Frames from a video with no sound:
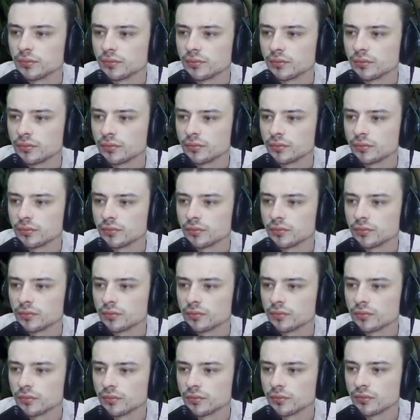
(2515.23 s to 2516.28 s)

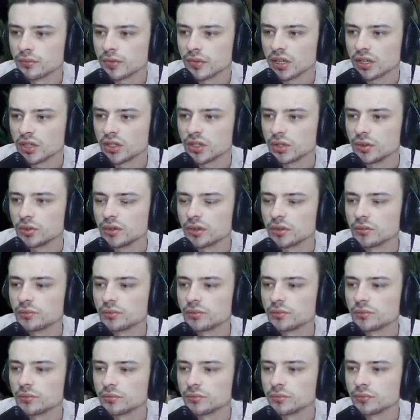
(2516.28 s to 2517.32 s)
I shoot them.
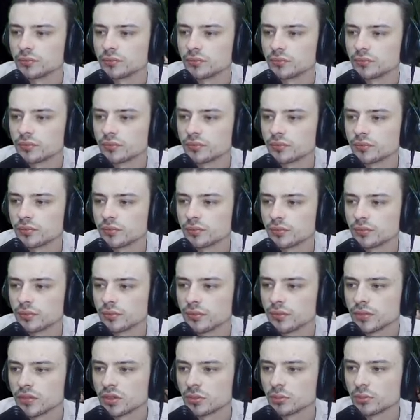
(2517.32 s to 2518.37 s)

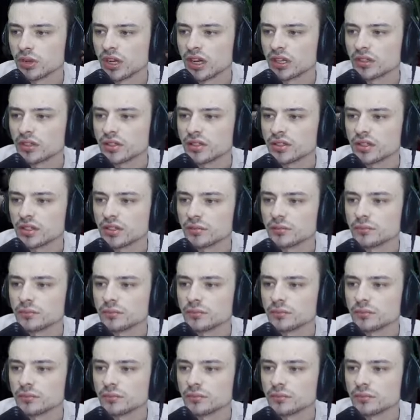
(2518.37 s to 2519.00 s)
Practice them.